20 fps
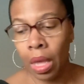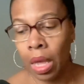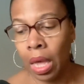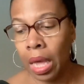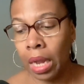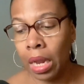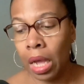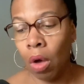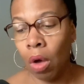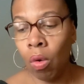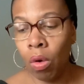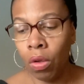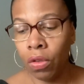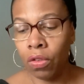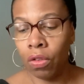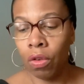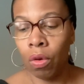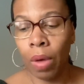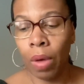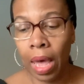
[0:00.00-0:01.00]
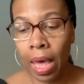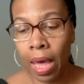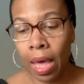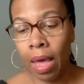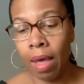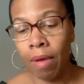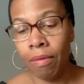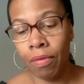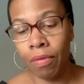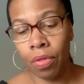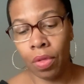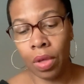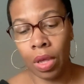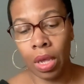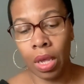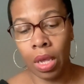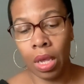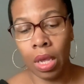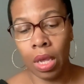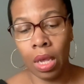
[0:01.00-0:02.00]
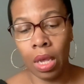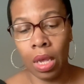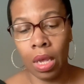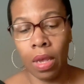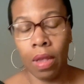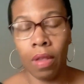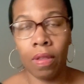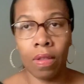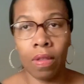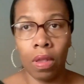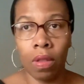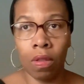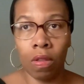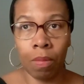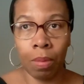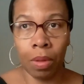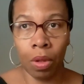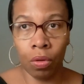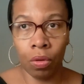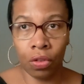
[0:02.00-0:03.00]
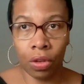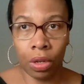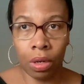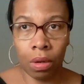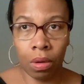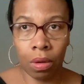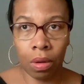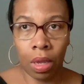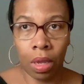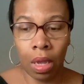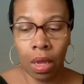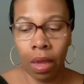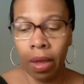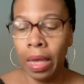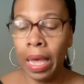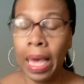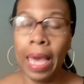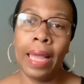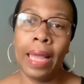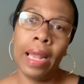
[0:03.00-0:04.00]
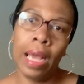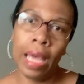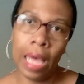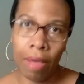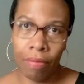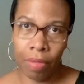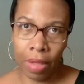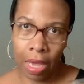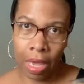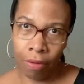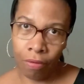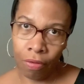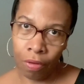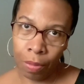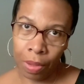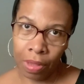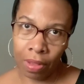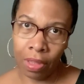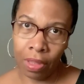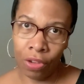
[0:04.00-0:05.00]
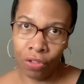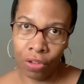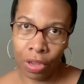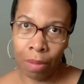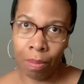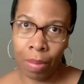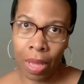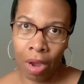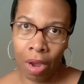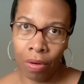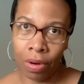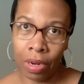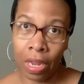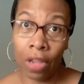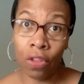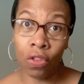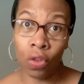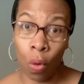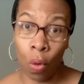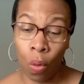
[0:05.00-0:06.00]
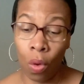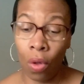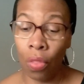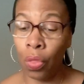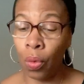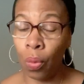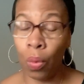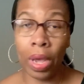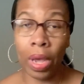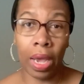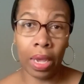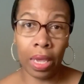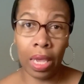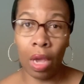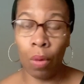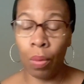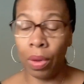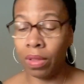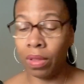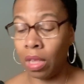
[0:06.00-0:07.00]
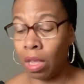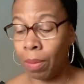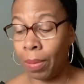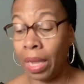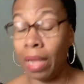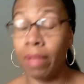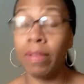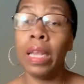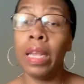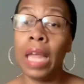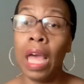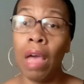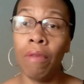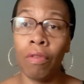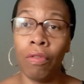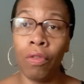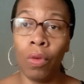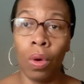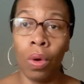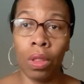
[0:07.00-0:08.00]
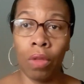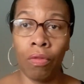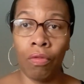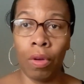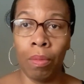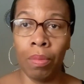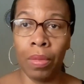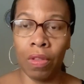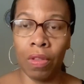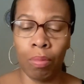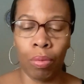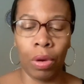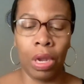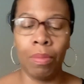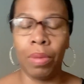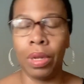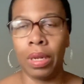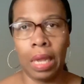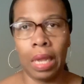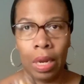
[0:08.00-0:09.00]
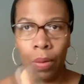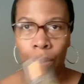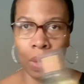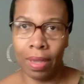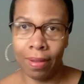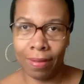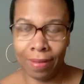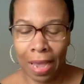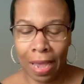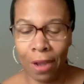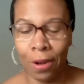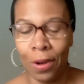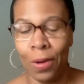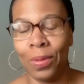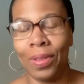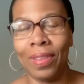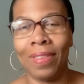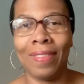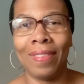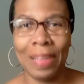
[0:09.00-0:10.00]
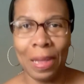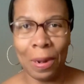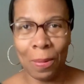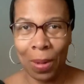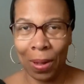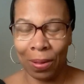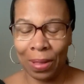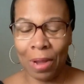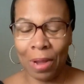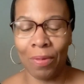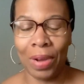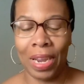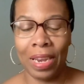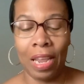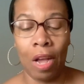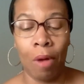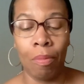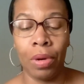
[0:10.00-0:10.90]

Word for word: And I also have the Sunsplosion and I have the infamous Leisure in Paradise on the way. I can't wait to get my hands. And I have a few other from this brand. But anyway, side note, this is not about that right now.